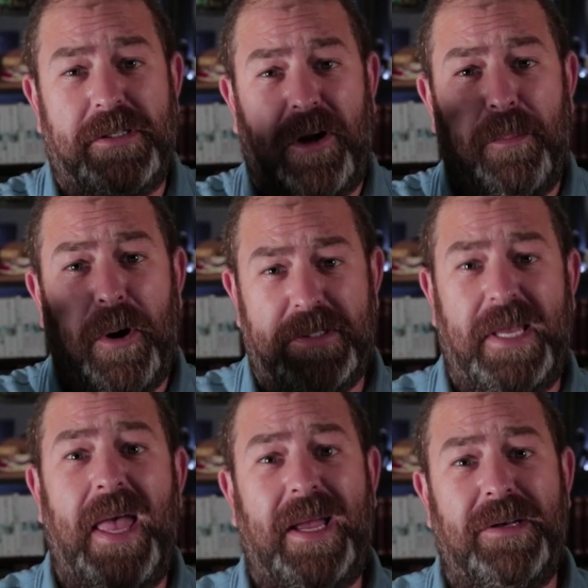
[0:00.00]
They're
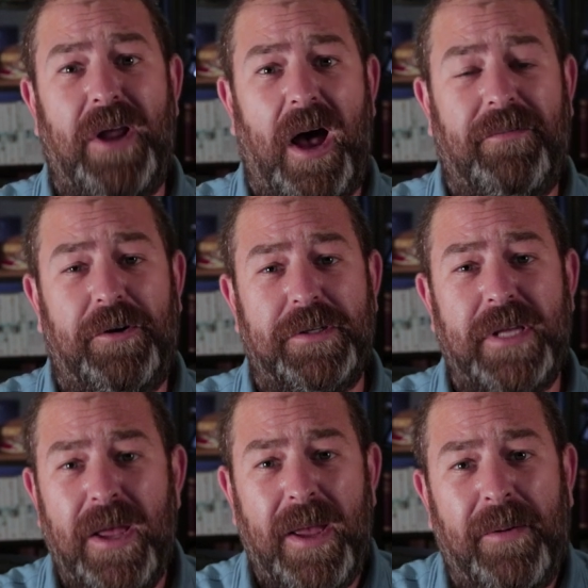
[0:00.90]
mosaic novels
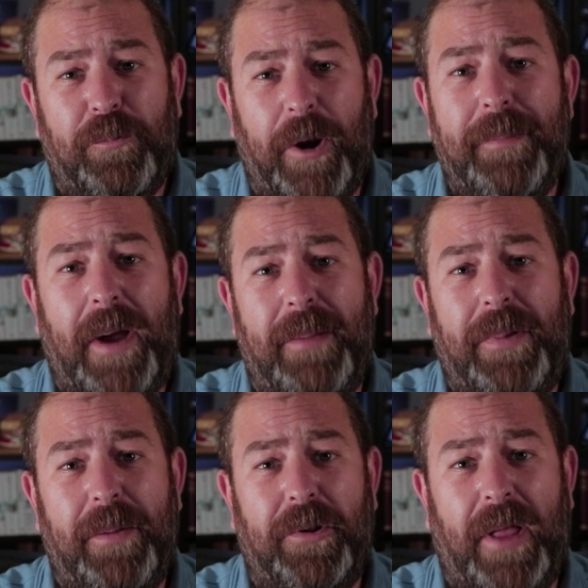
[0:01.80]
written by
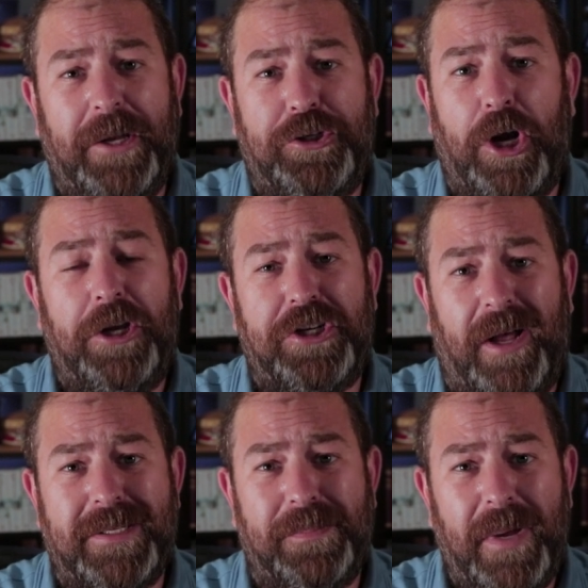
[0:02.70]
people like John
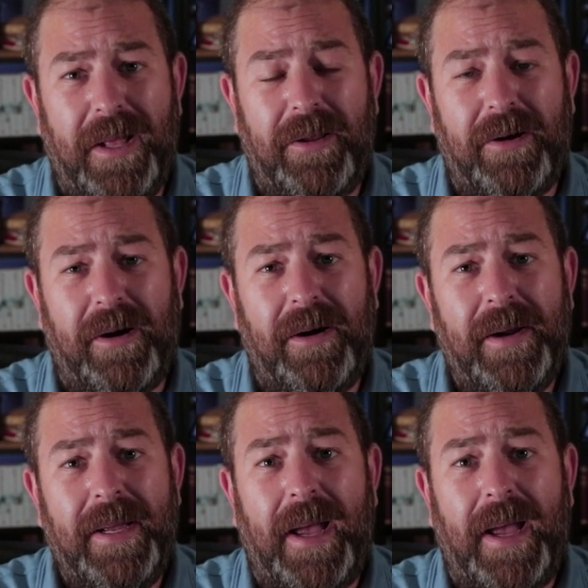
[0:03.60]
Joss Miller,